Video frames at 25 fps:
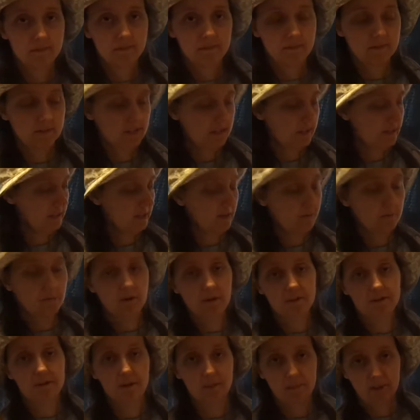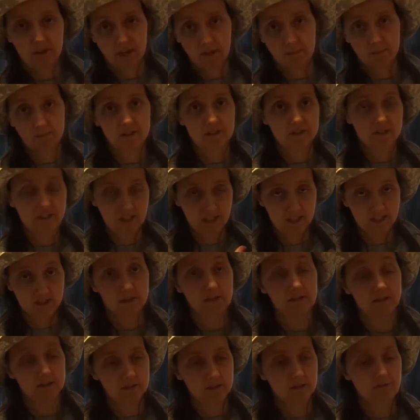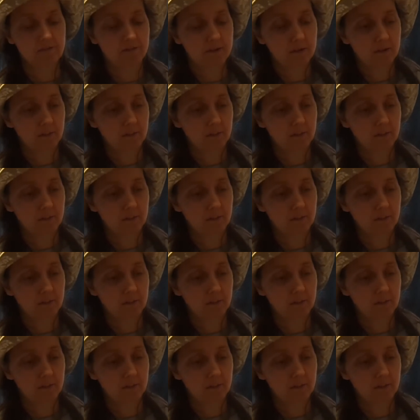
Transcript: this is a quilt I made up just a few